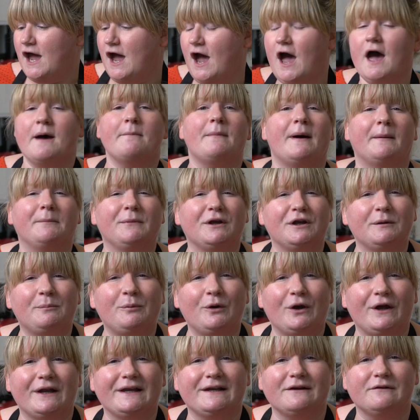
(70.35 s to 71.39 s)
I'm going to
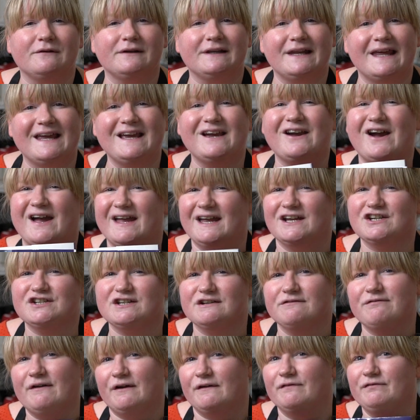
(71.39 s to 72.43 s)
put a little link. I
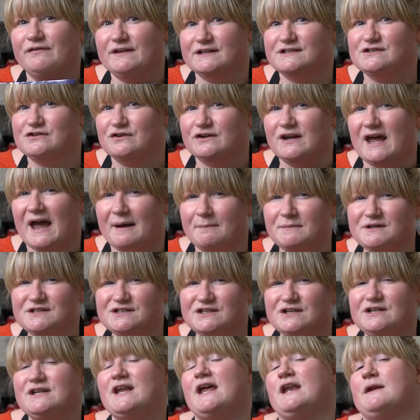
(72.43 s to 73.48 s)
actually found this on
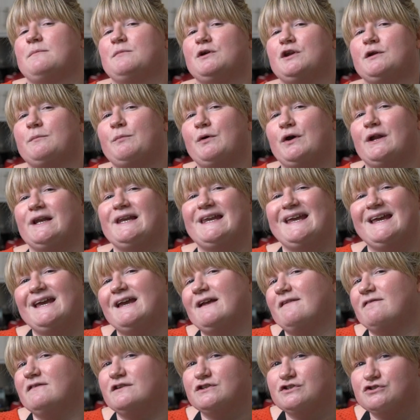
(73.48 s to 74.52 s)
Amazon and I'm going to put a
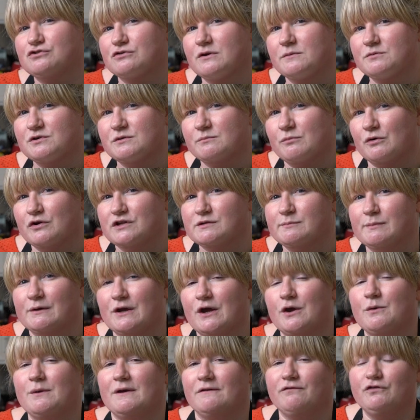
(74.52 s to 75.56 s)
link in the description box
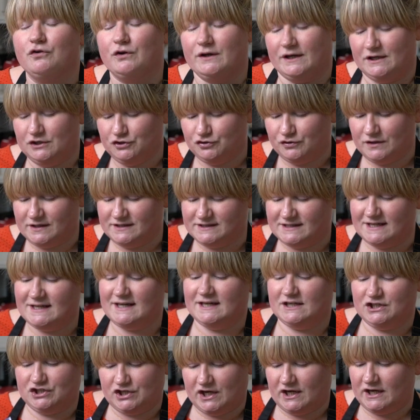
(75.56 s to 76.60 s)
below if you're
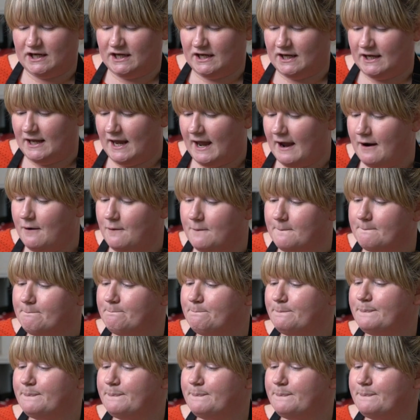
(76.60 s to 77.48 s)
interested in checking it out.